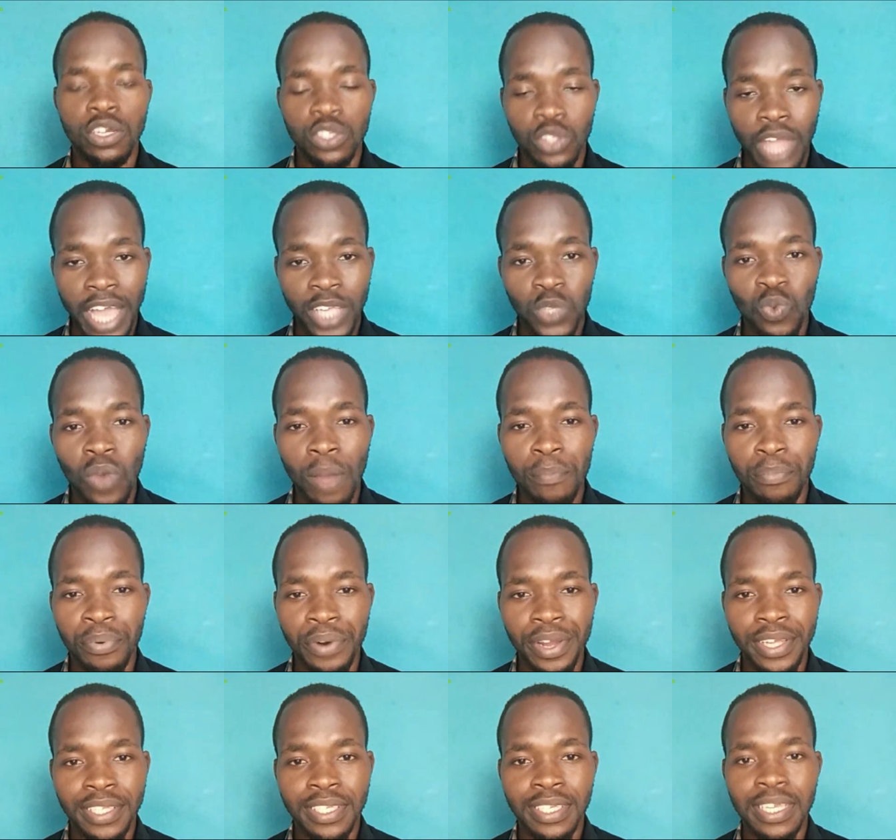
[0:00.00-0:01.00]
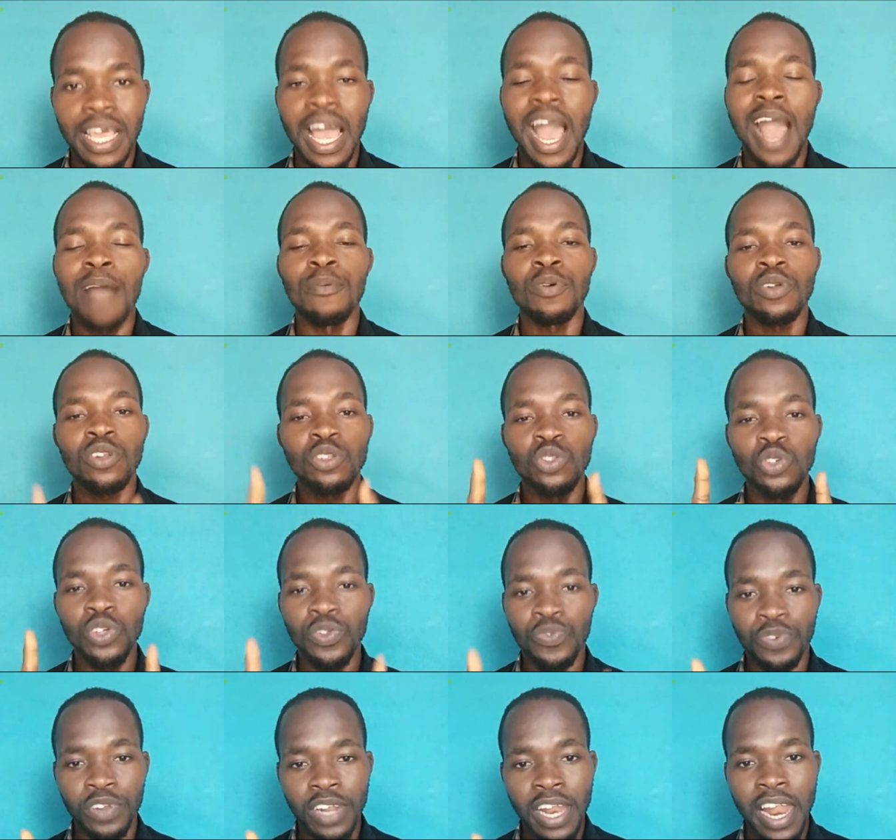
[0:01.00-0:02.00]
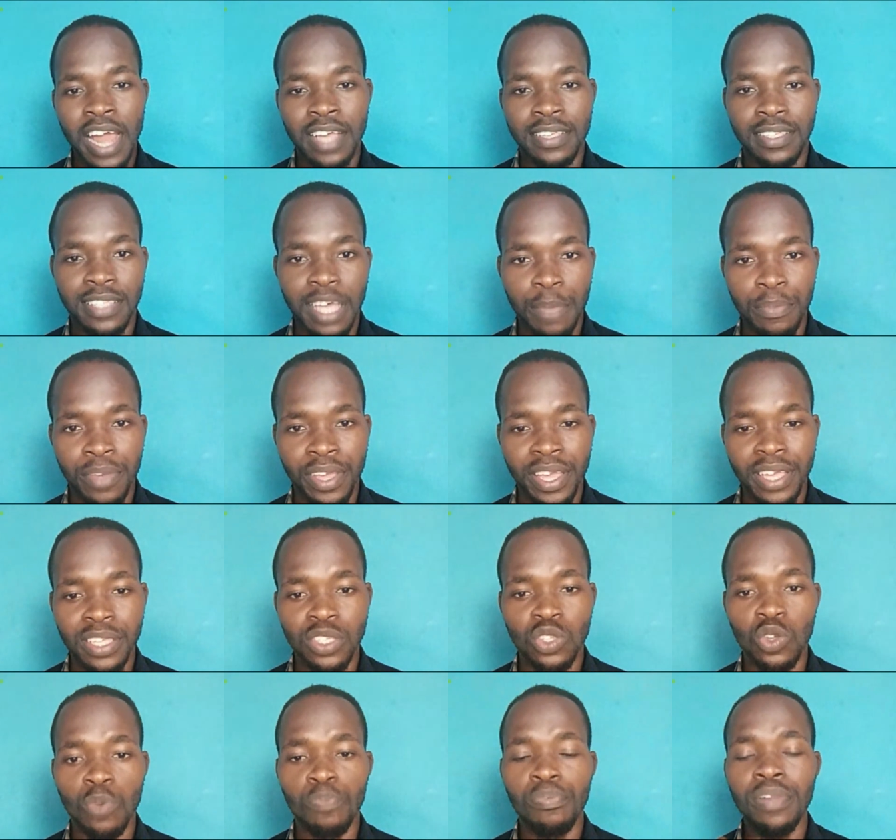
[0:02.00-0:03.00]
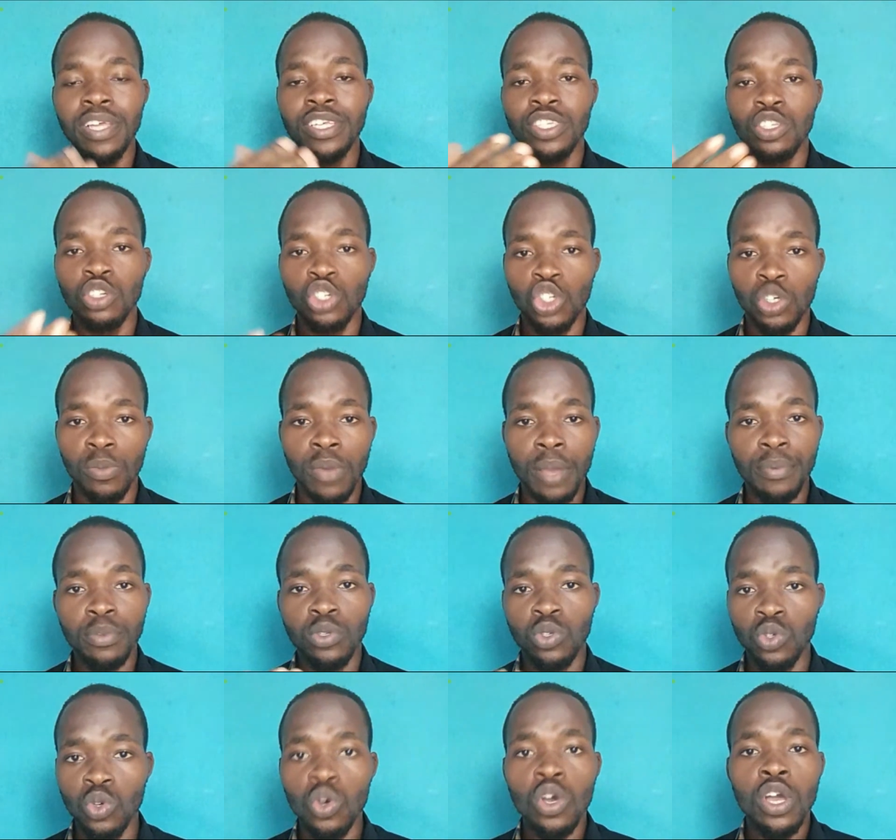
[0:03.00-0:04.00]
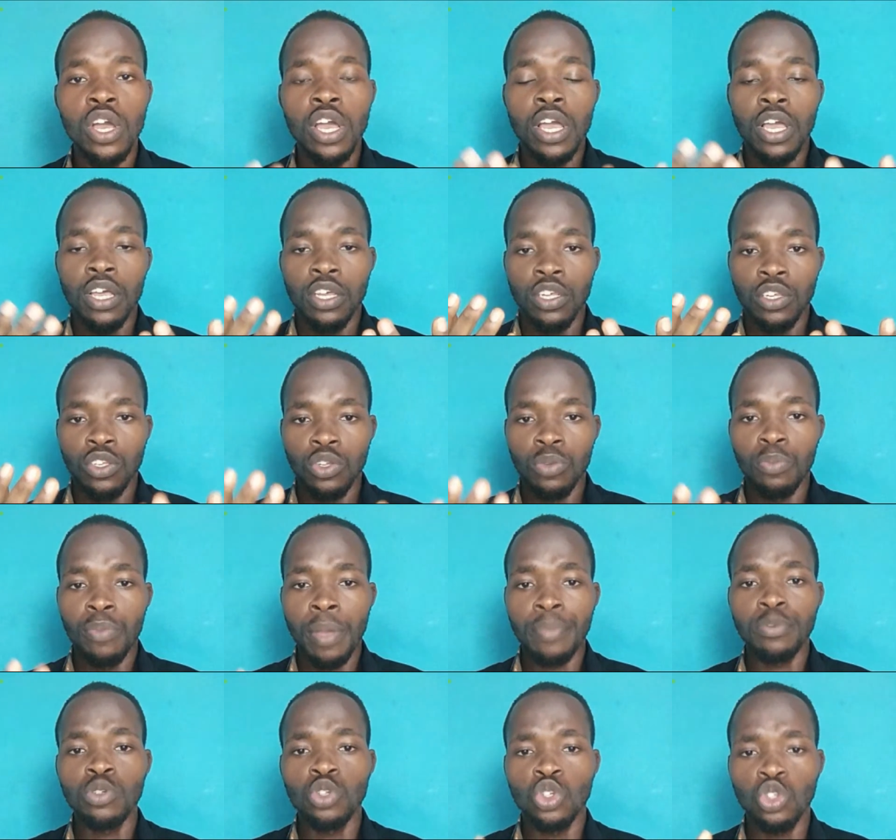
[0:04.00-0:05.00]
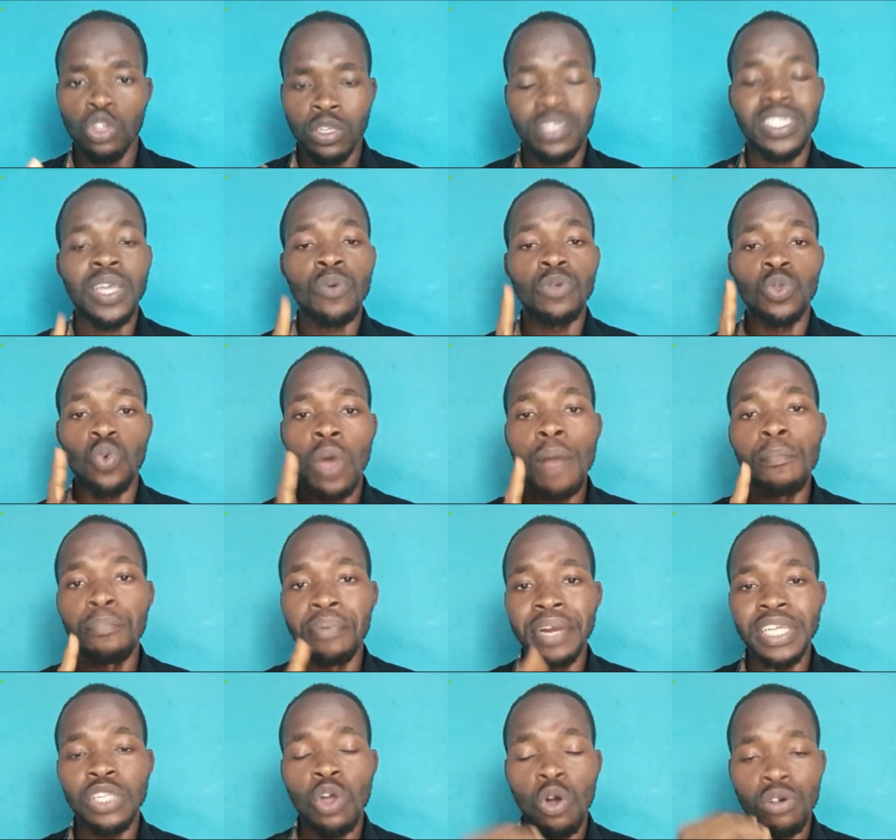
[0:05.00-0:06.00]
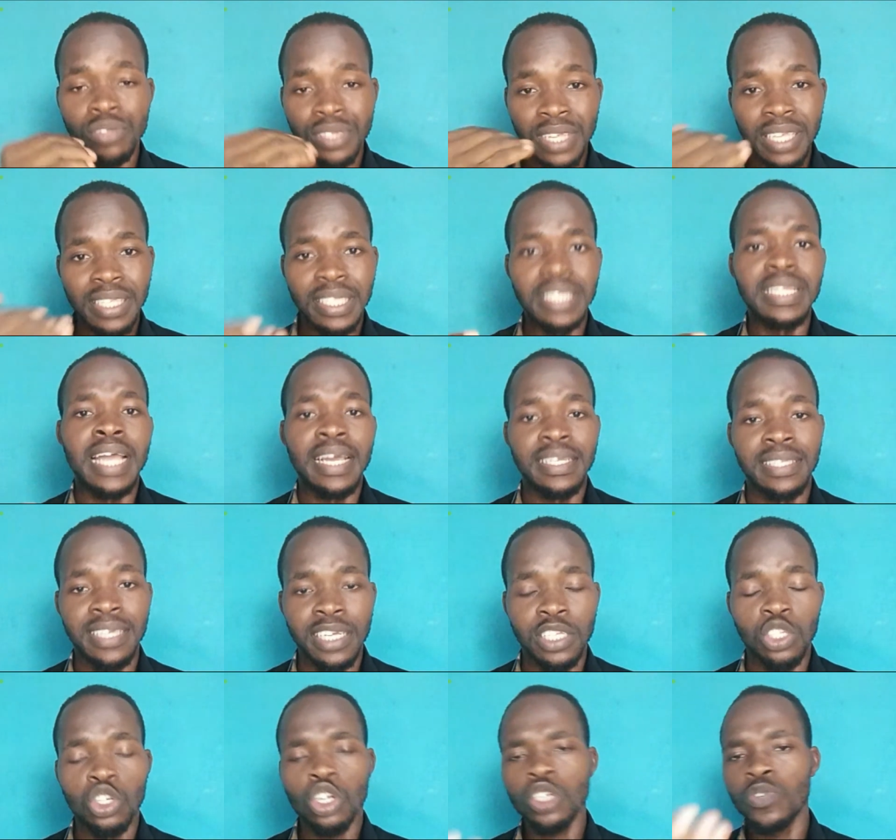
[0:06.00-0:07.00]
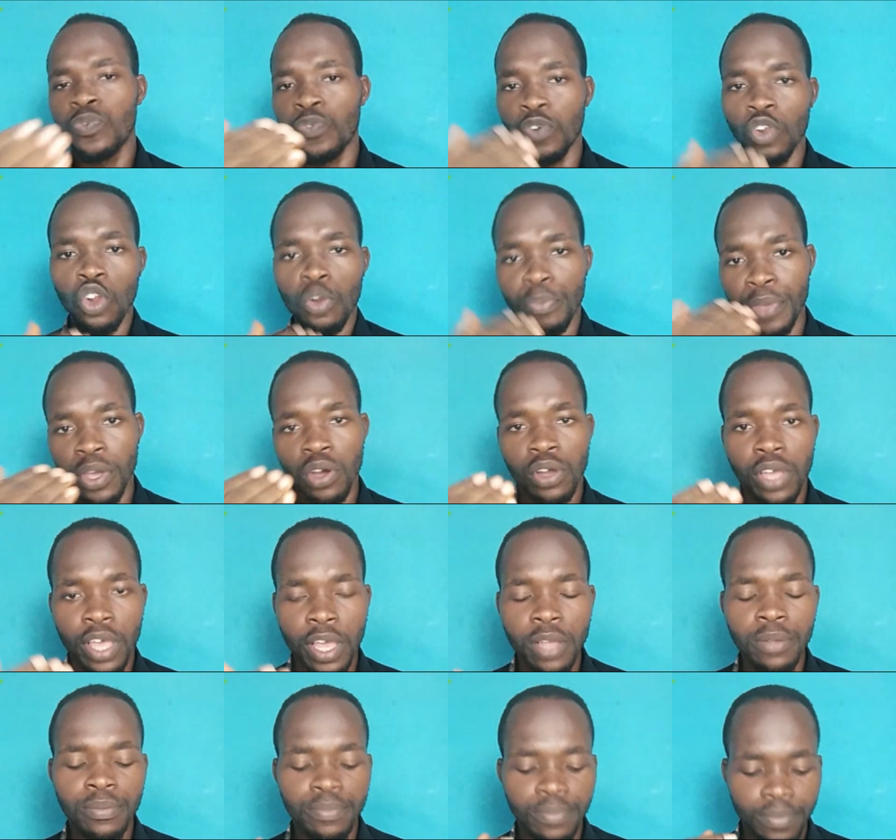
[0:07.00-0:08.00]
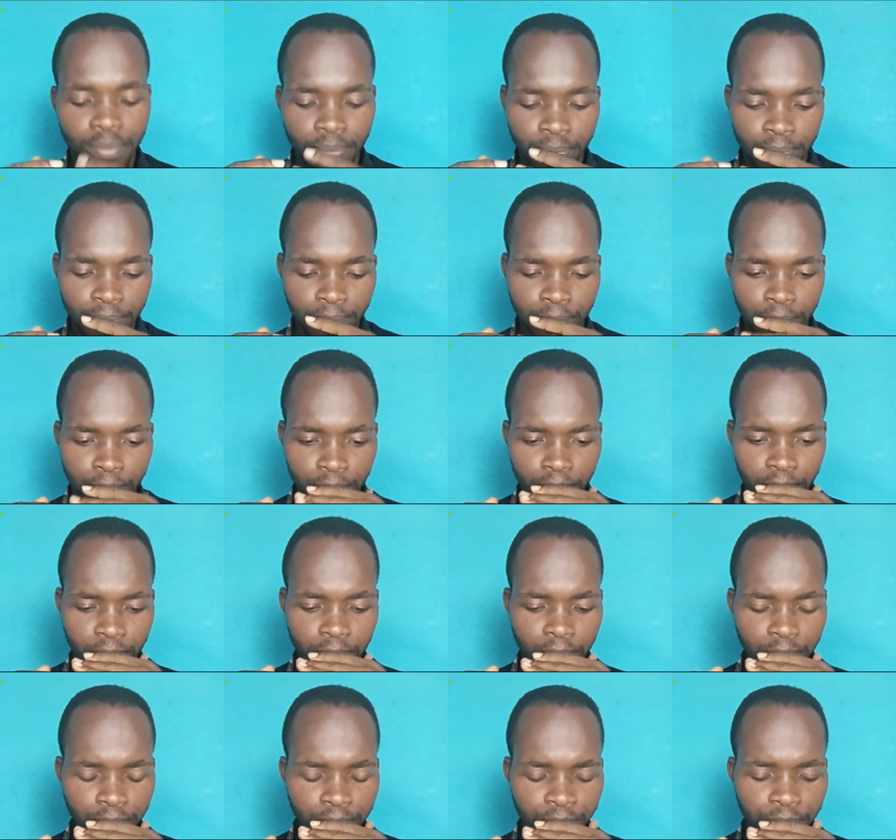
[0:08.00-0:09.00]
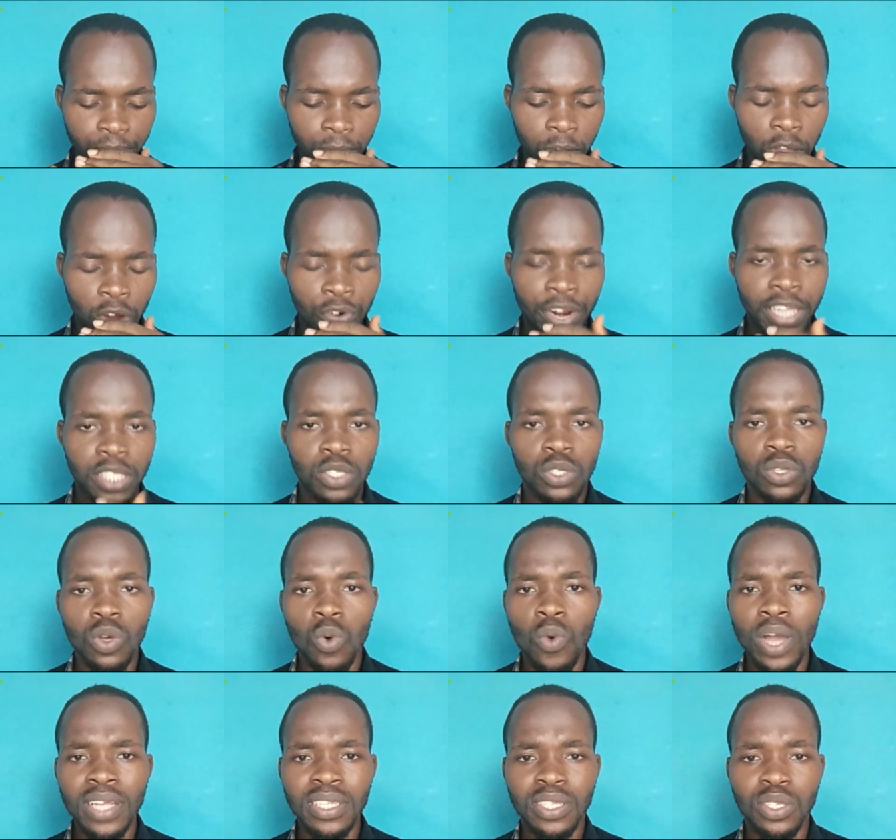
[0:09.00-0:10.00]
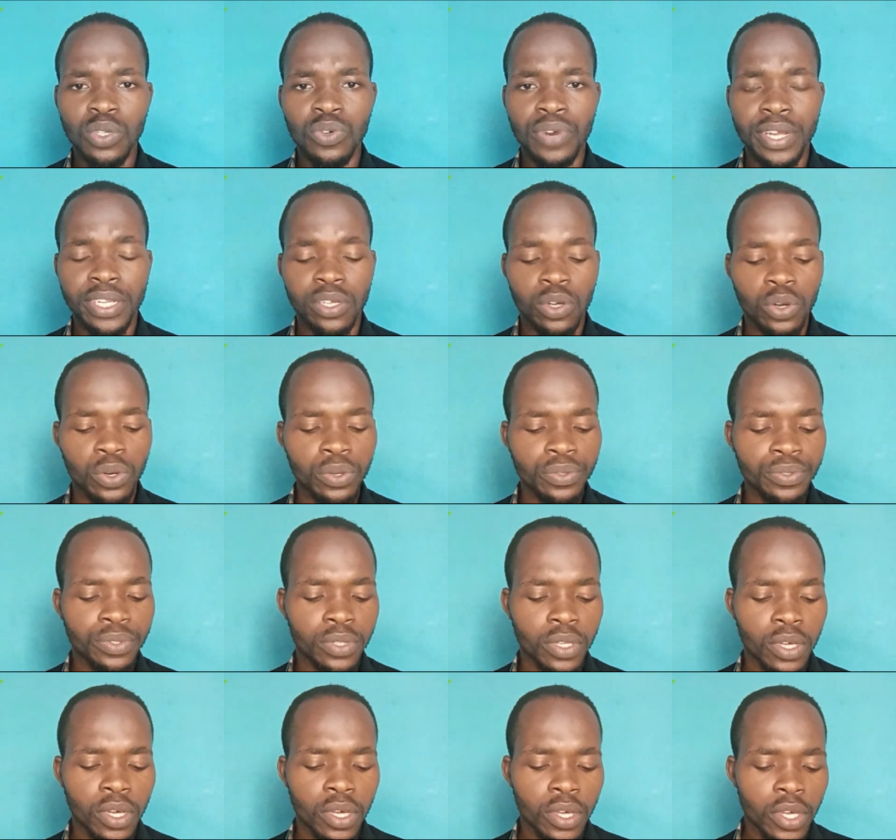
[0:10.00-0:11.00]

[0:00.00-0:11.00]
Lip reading: That is one breath. I'm going to do it for the last time again. So please, you should be able to sustain with one breath on this thing I did. Just follow me, okay? All right. So one, two, ready, go.